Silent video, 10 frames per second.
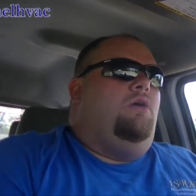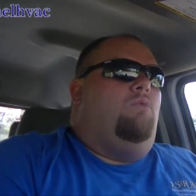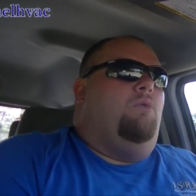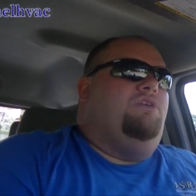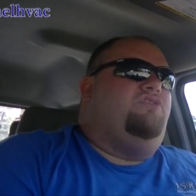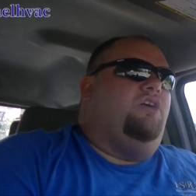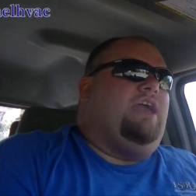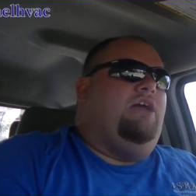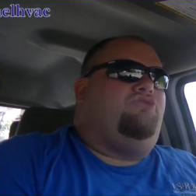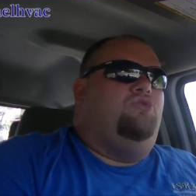Well, we took
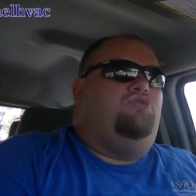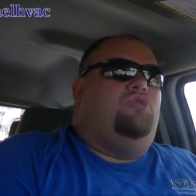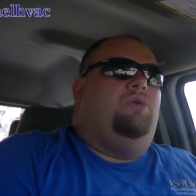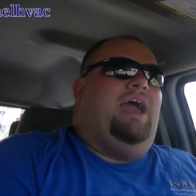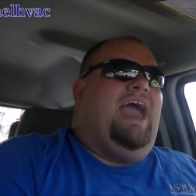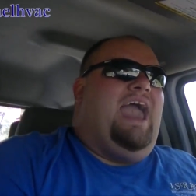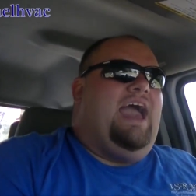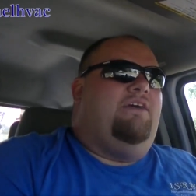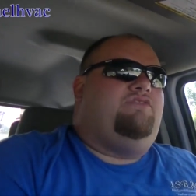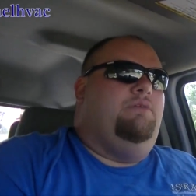out two two and a
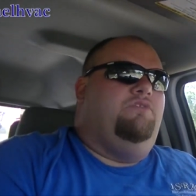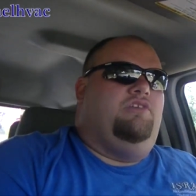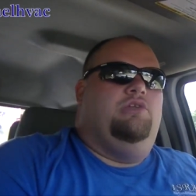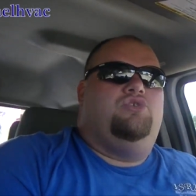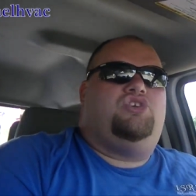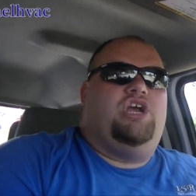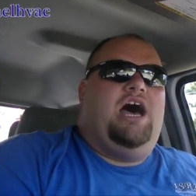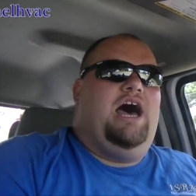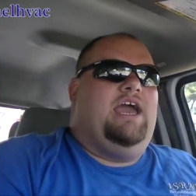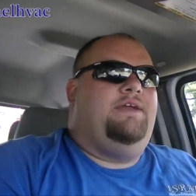halves. He was a little
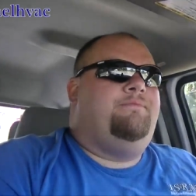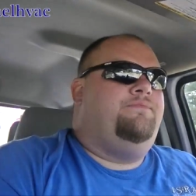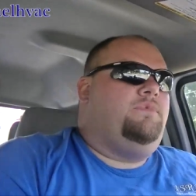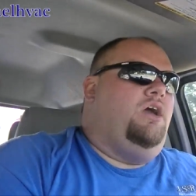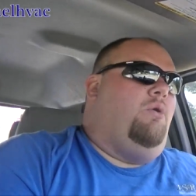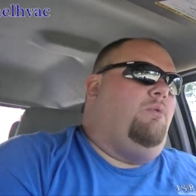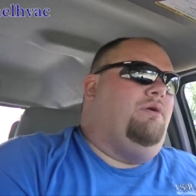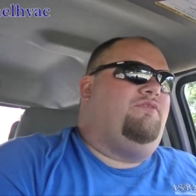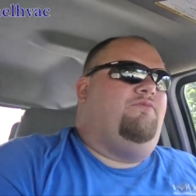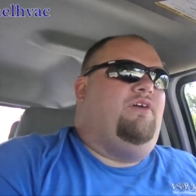shy. Uh, we
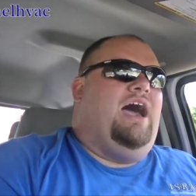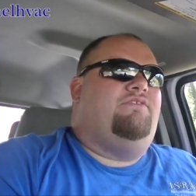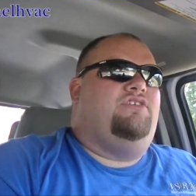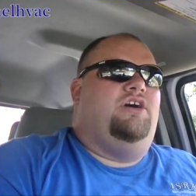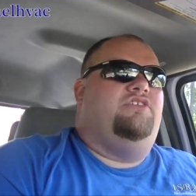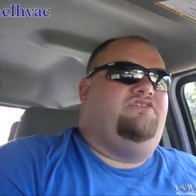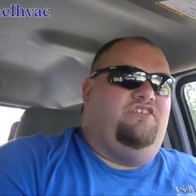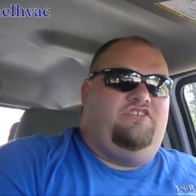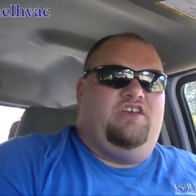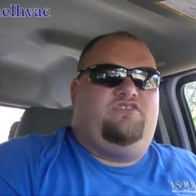went from five tons to
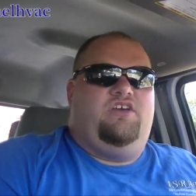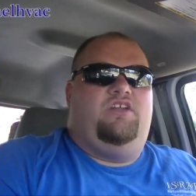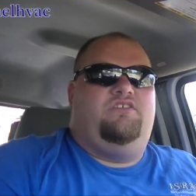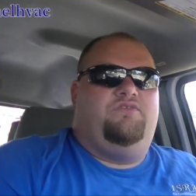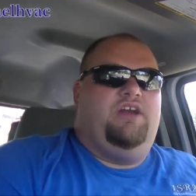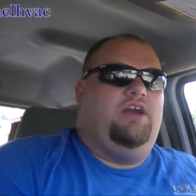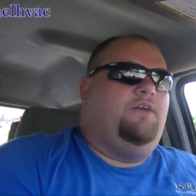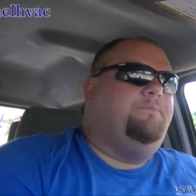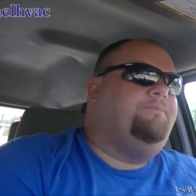six tons of air.